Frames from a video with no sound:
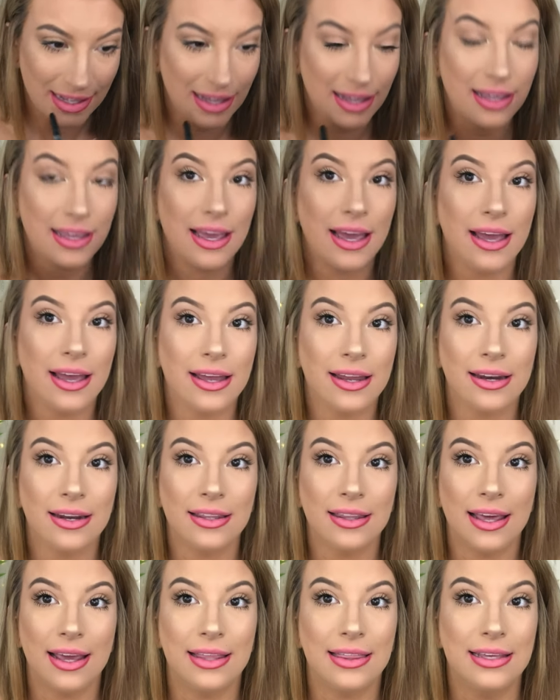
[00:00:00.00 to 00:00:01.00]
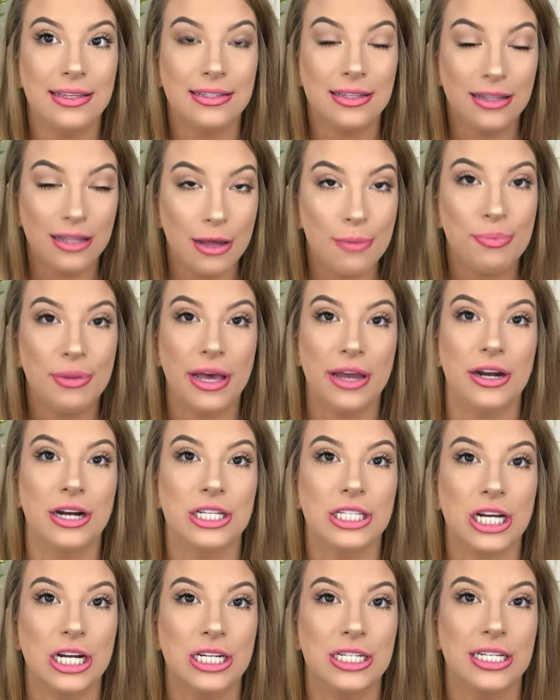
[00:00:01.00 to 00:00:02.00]
Again, like these lip
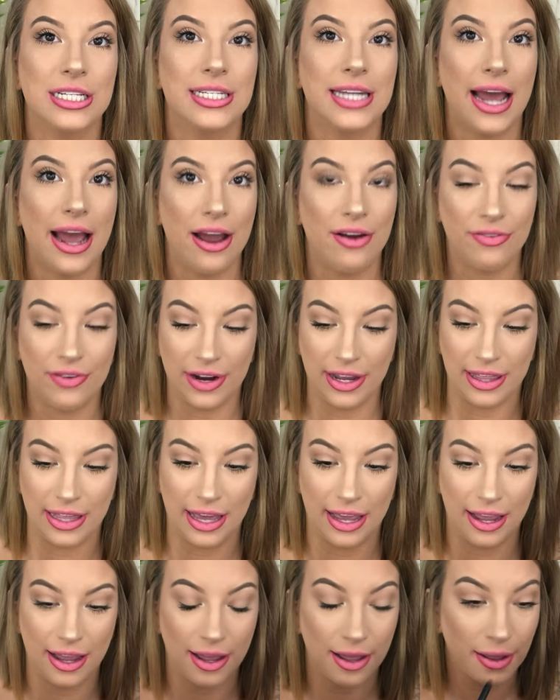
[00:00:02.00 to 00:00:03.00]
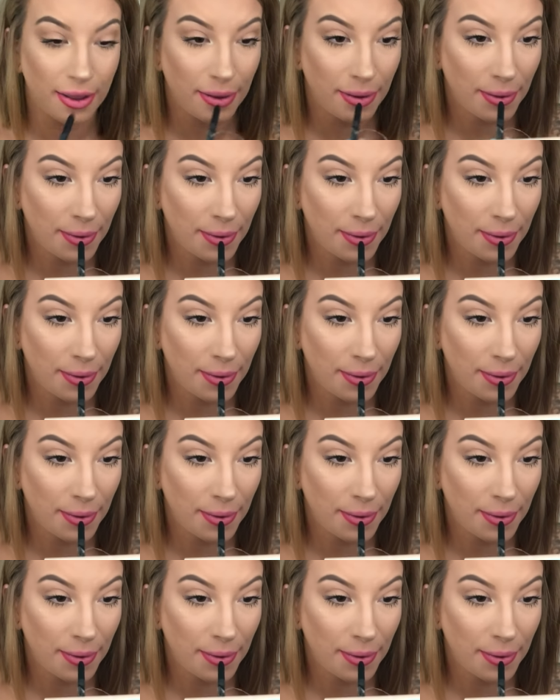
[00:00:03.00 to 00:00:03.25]
liners are just everything.